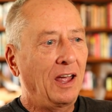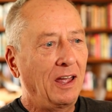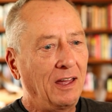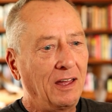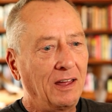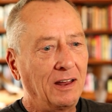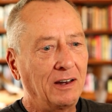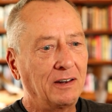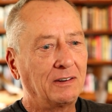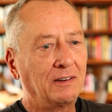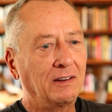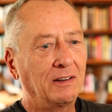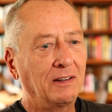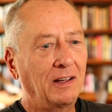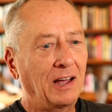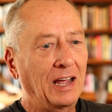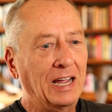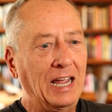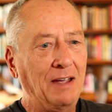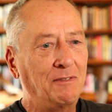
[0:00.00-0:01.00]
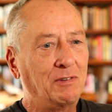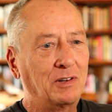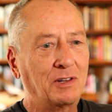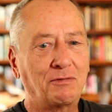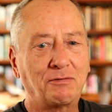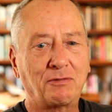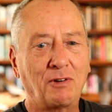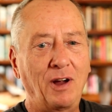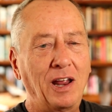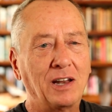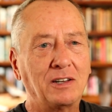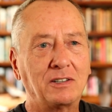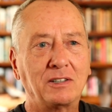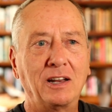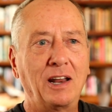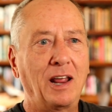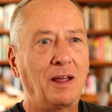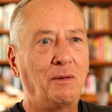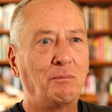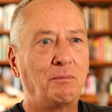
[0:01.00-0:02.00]
And I gave it to friends
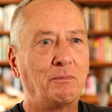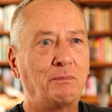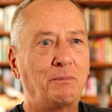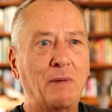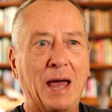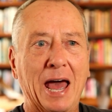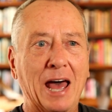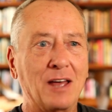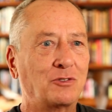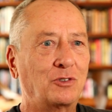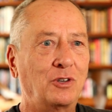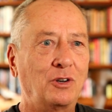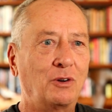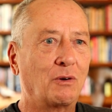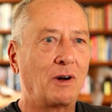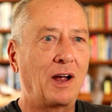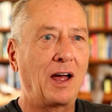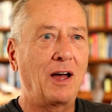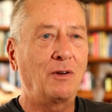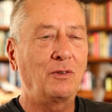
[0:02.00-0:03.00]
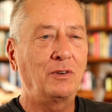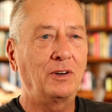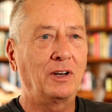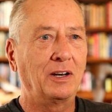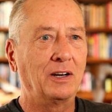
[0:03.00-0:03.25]
and they passed it around.